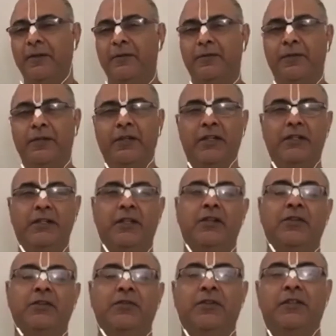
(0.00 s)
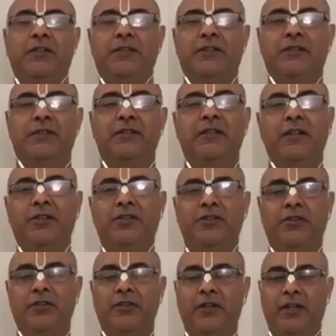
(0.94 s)
teaching of his
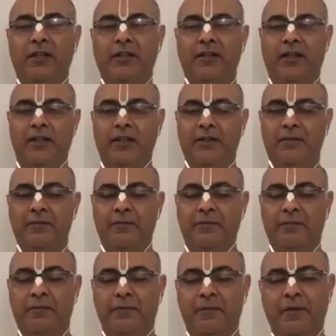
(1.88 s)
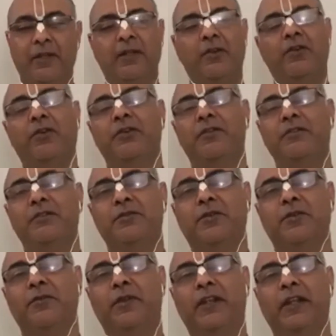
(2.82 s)
teacher, and then he goes to a
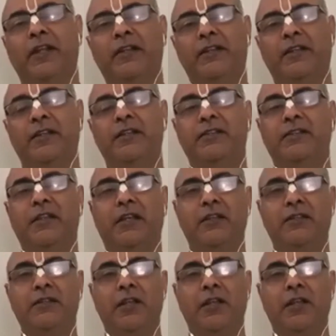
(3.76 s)
village and he says,